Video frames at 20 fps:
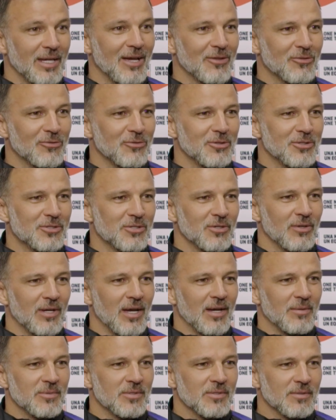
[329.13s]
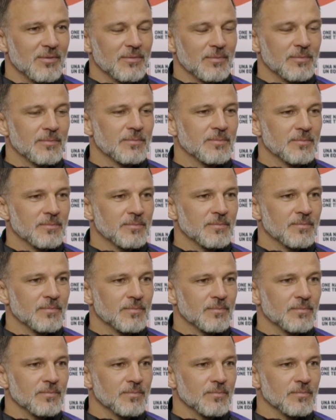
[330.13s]
get through the two games.
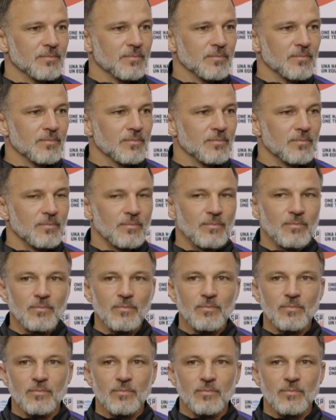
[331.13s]
Sanjay.